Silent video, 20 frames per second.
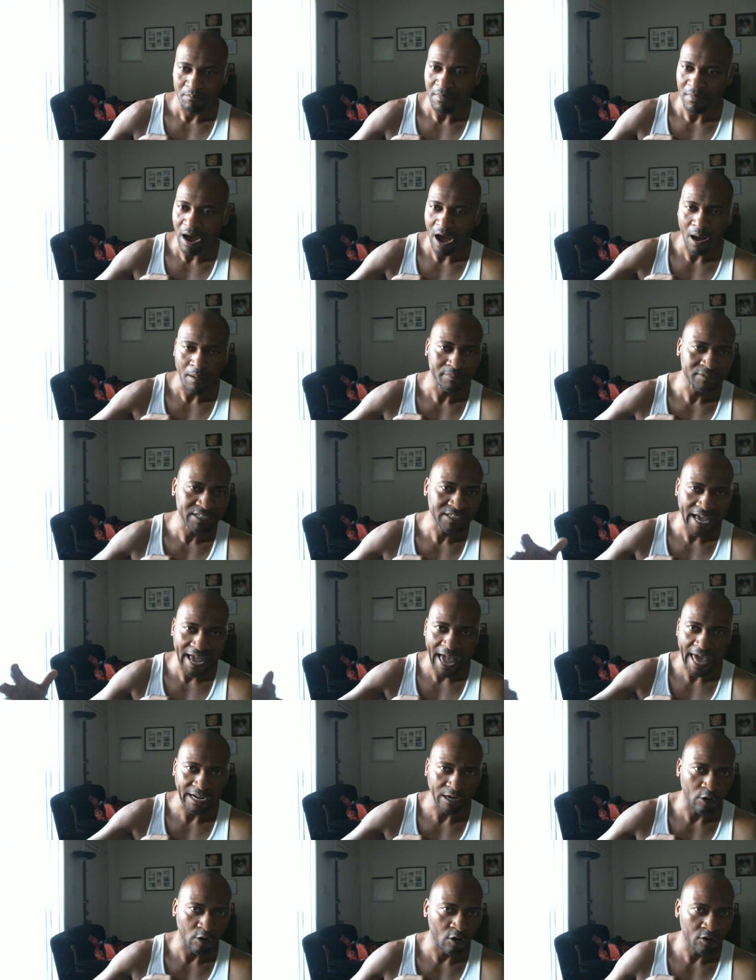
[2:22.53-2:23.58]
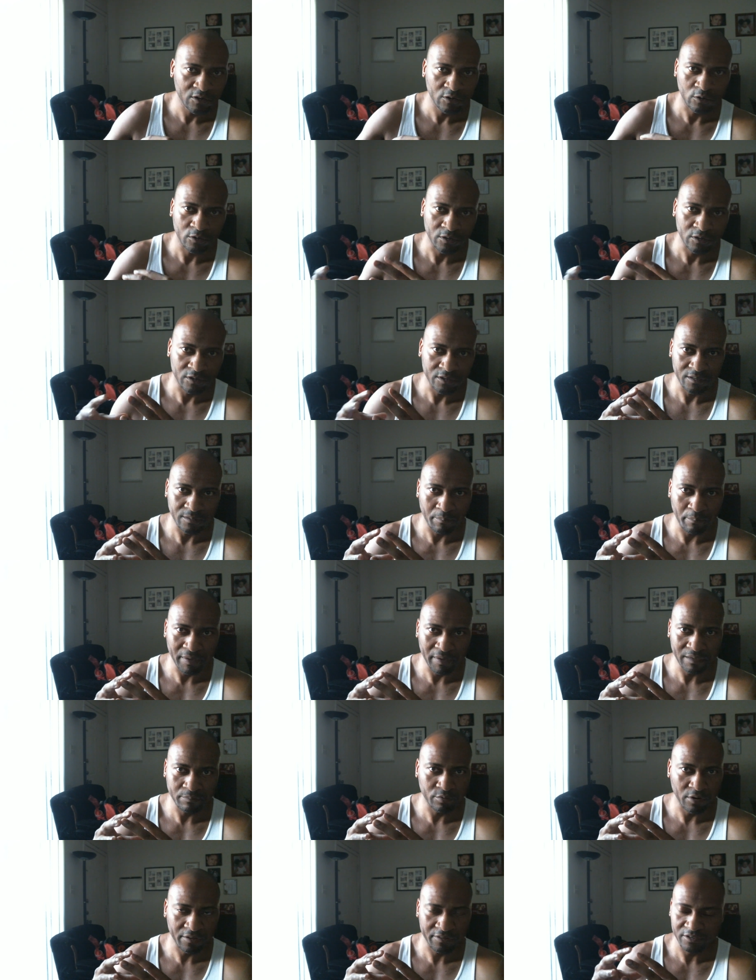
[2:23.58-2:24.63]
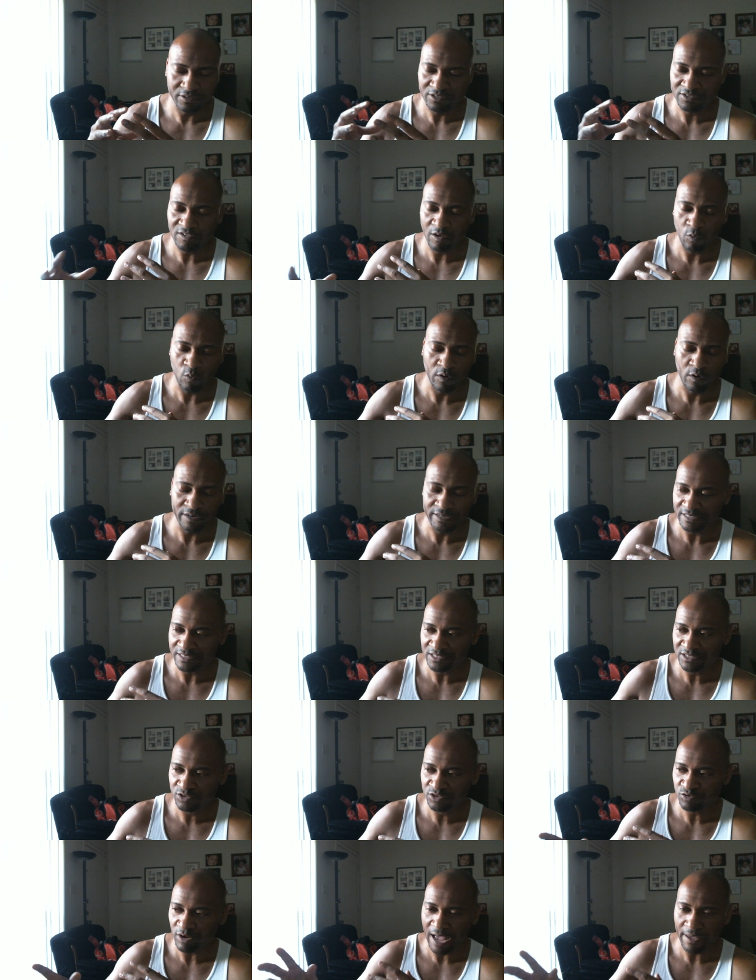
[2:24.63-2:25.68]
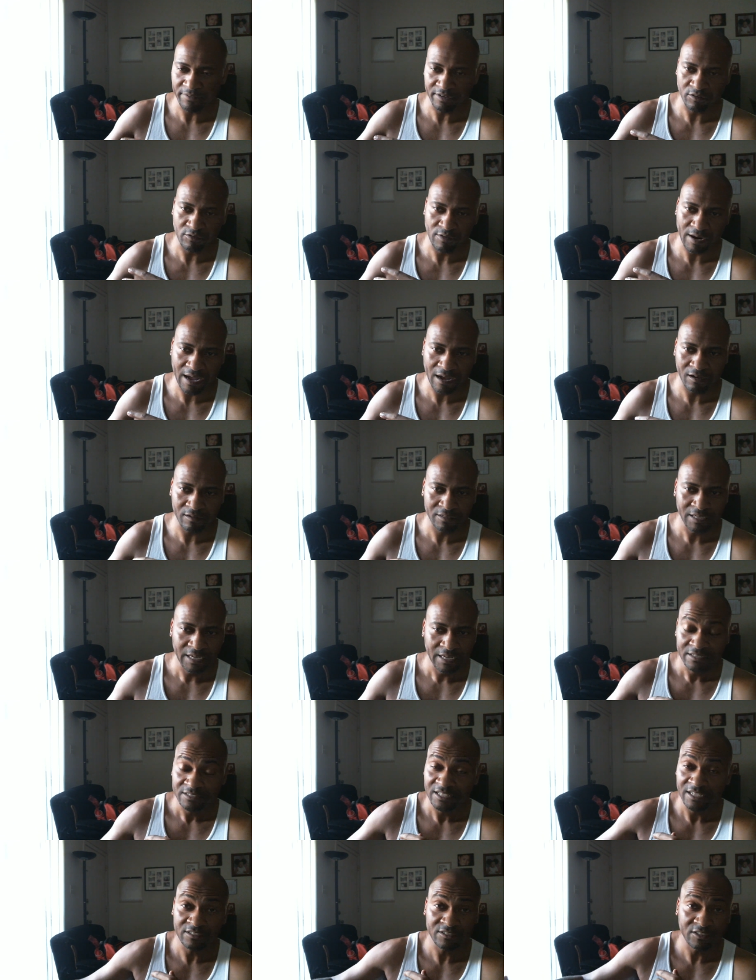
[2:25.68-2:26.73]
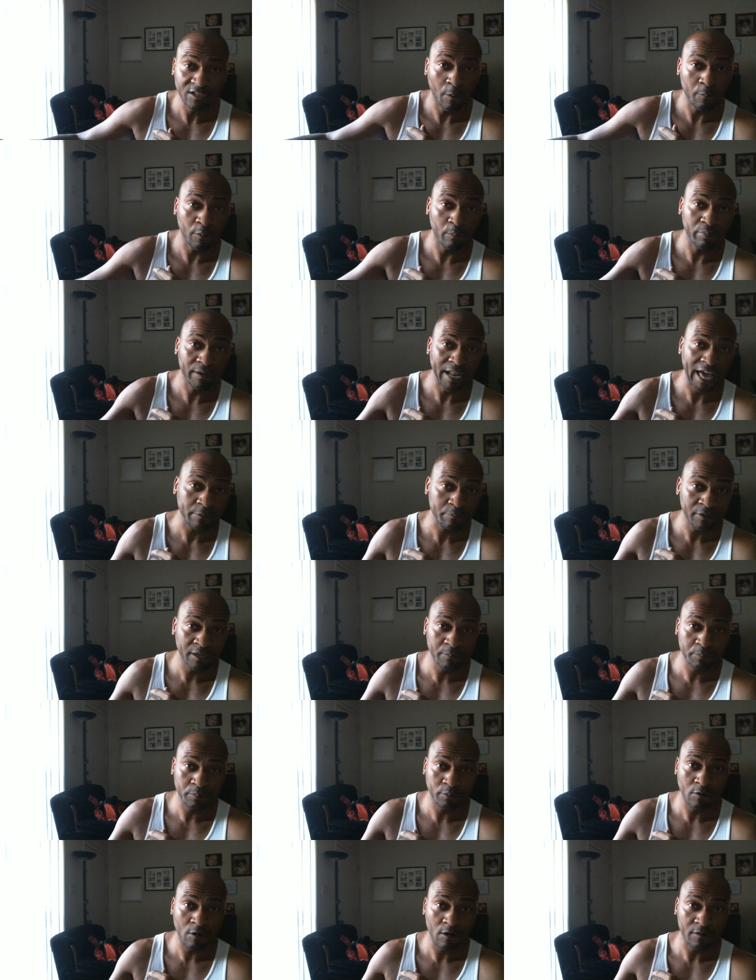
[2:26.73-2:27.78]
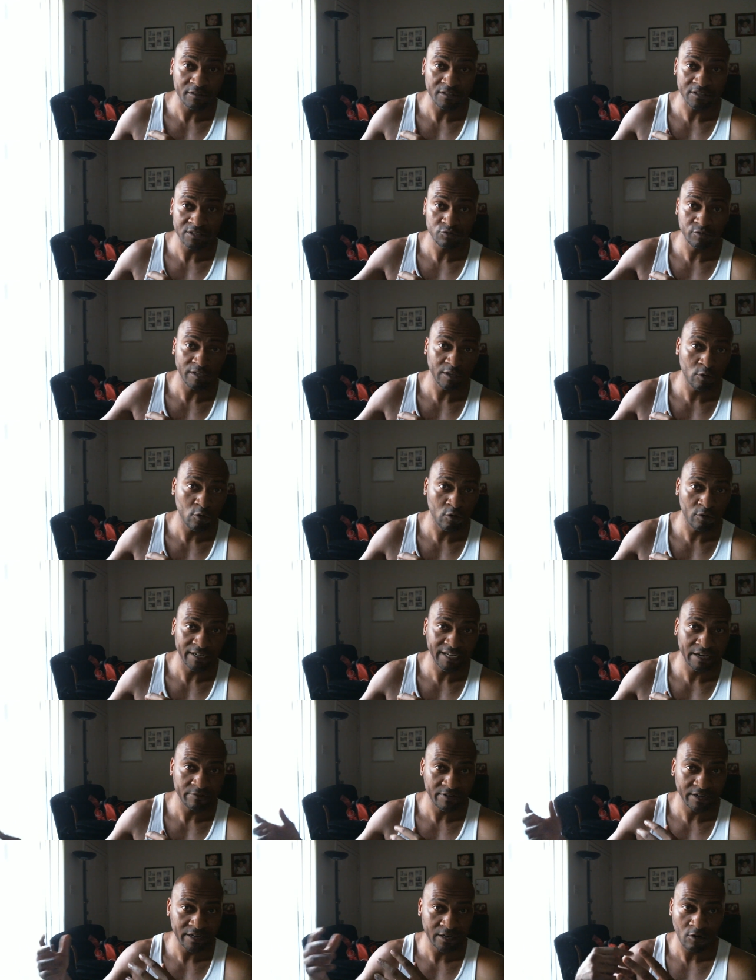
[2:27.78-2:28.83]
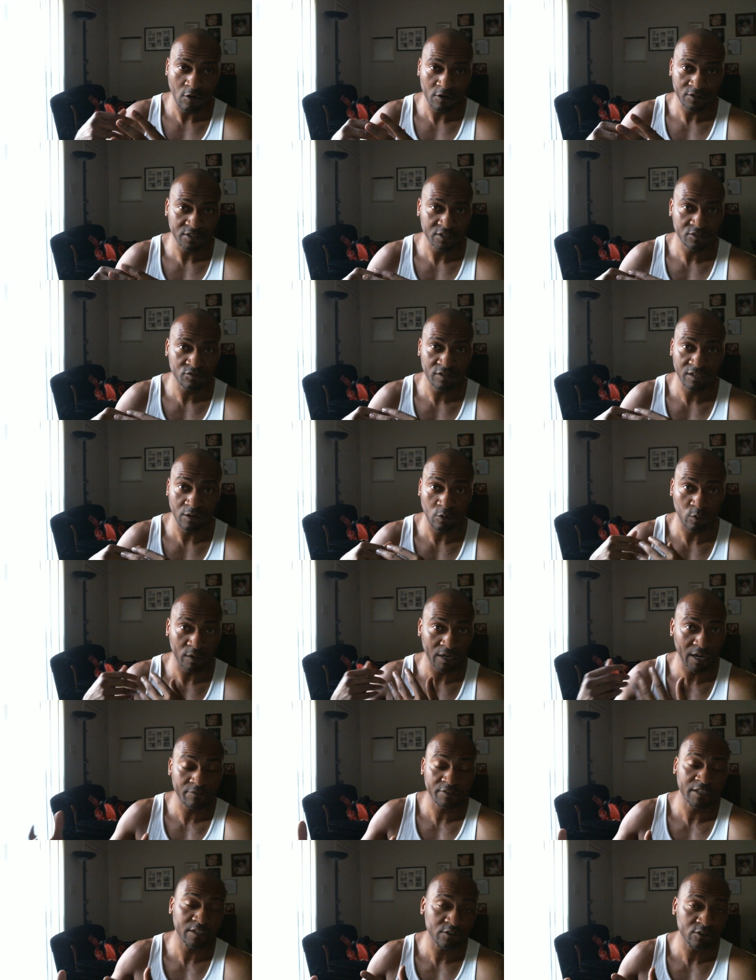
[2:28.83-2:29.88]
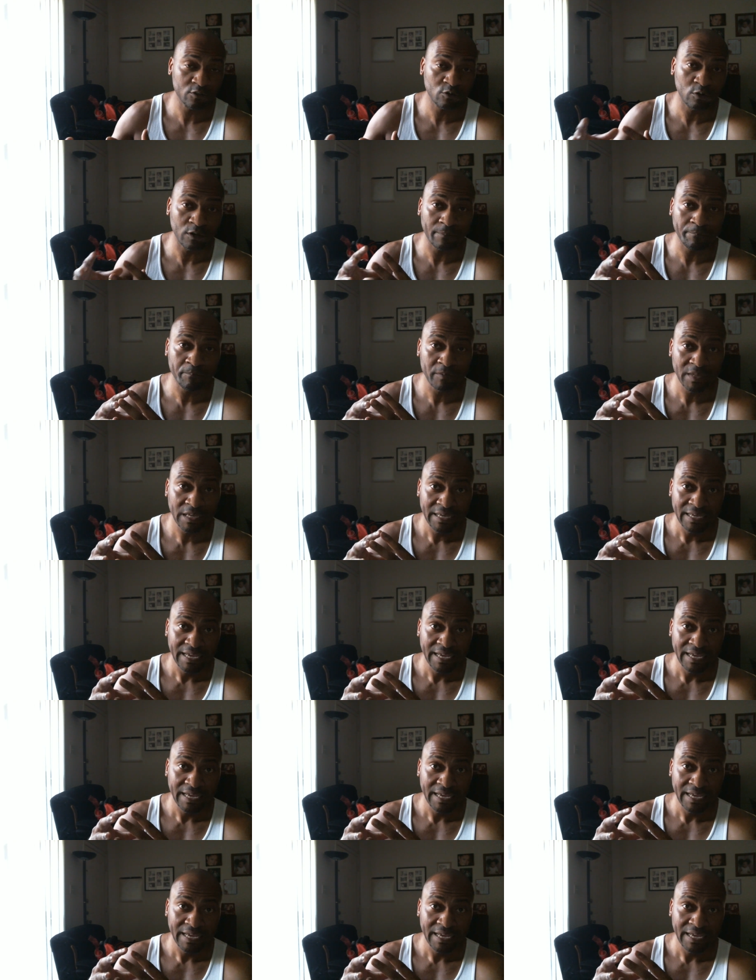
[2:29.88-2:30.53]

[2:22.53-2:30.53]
mom, dad, or uncle, or big brother, someone is driving around, sees a couple black people on the street corner getting ready to cross the street or whatever they're doing,